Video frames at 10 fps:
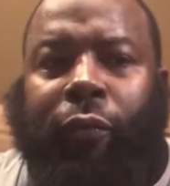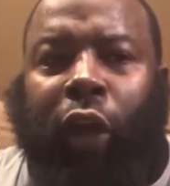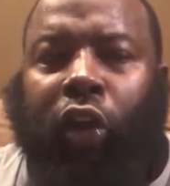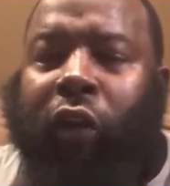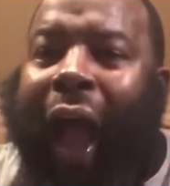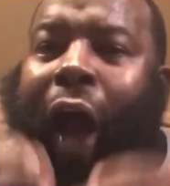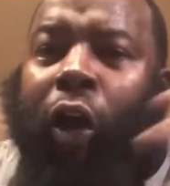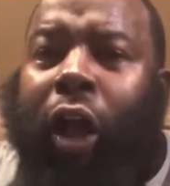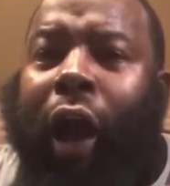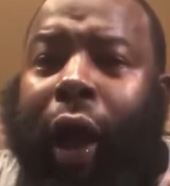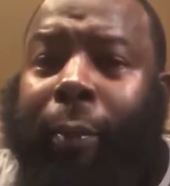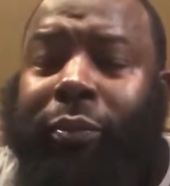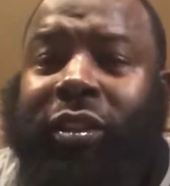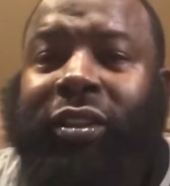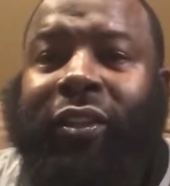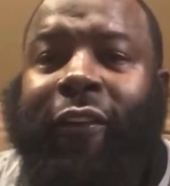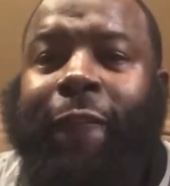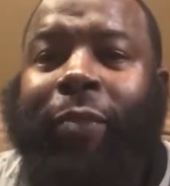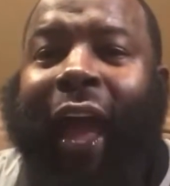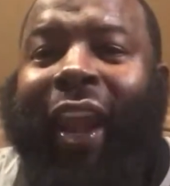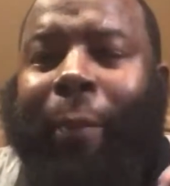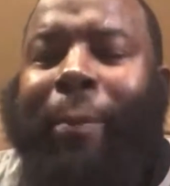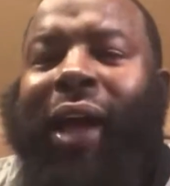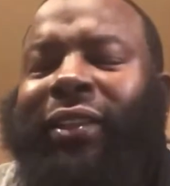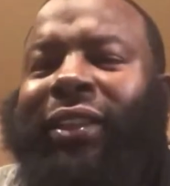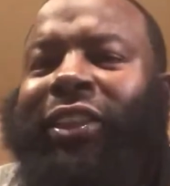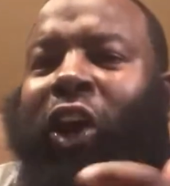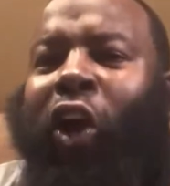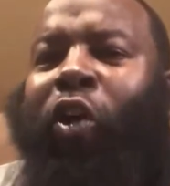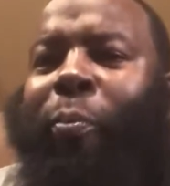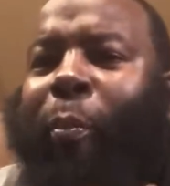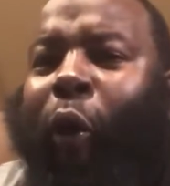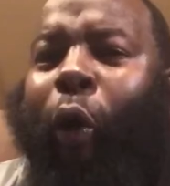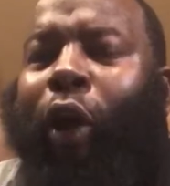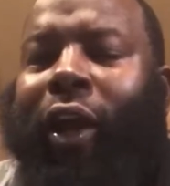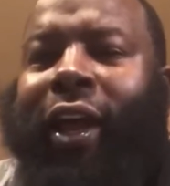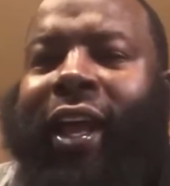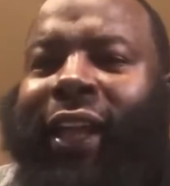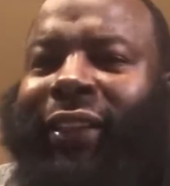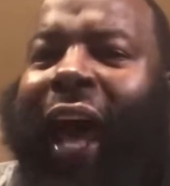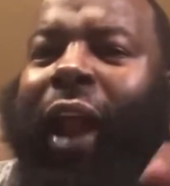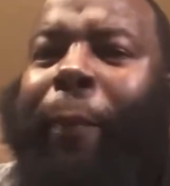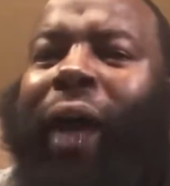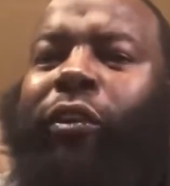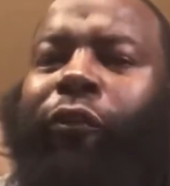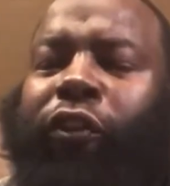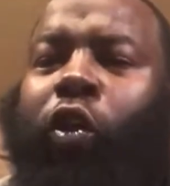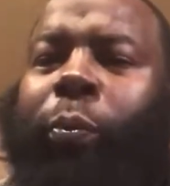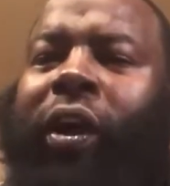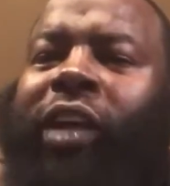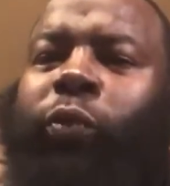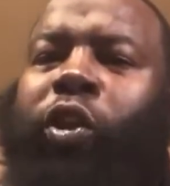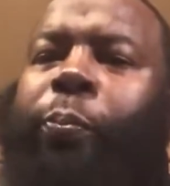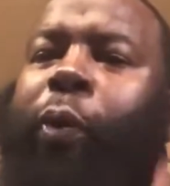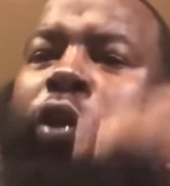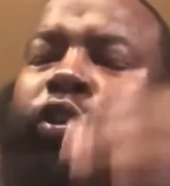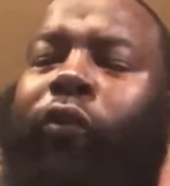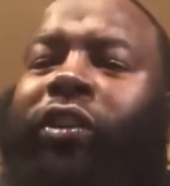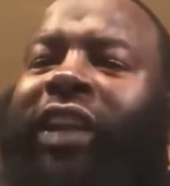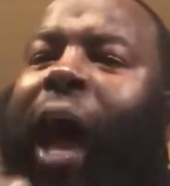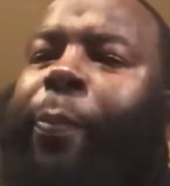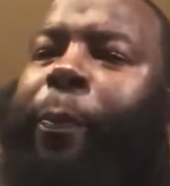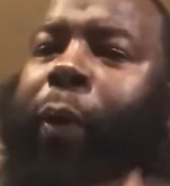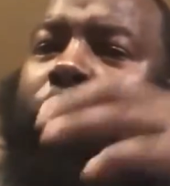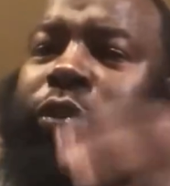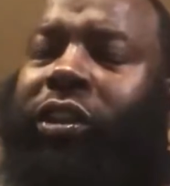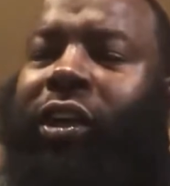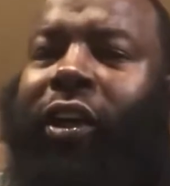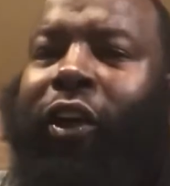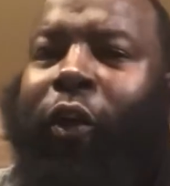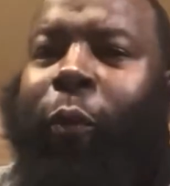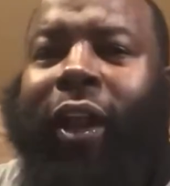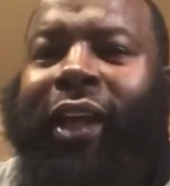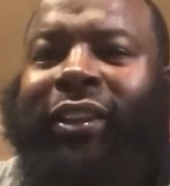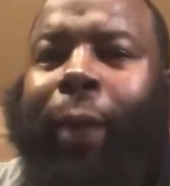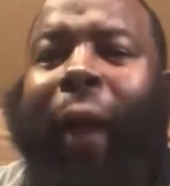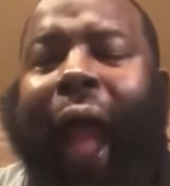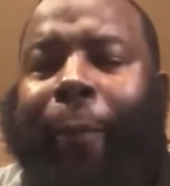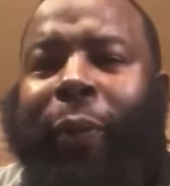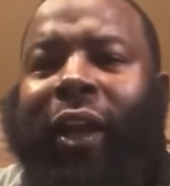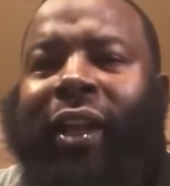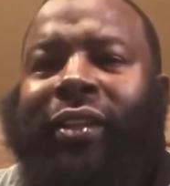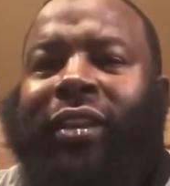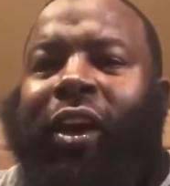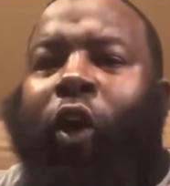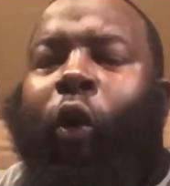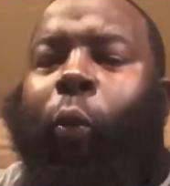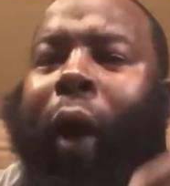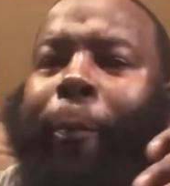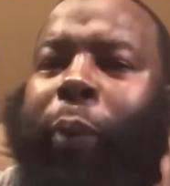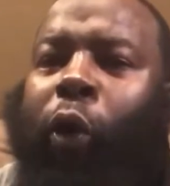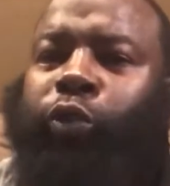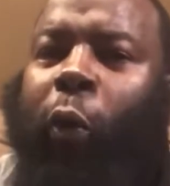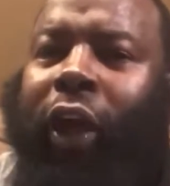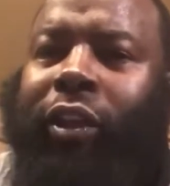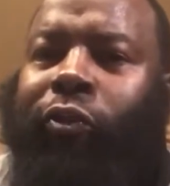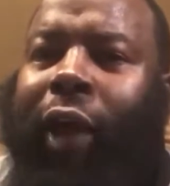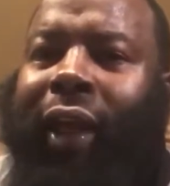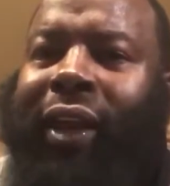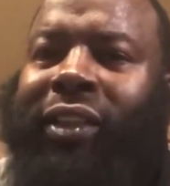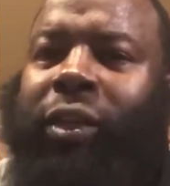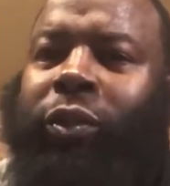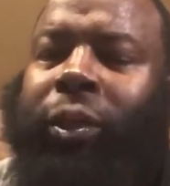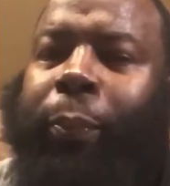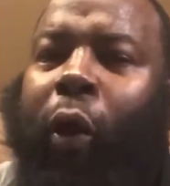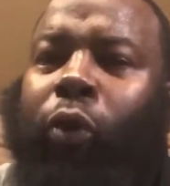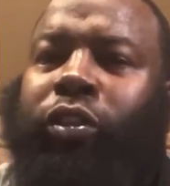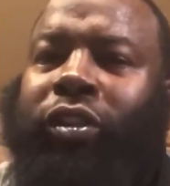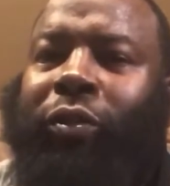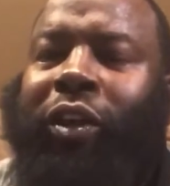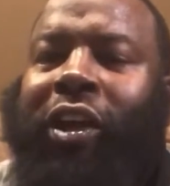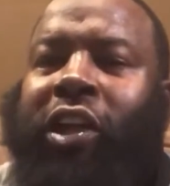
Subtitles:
the crowd comes and the message is heard more. It's not about the view, because when you post over top of post, what ends up happening is one post won't get the recognition it was supposed to.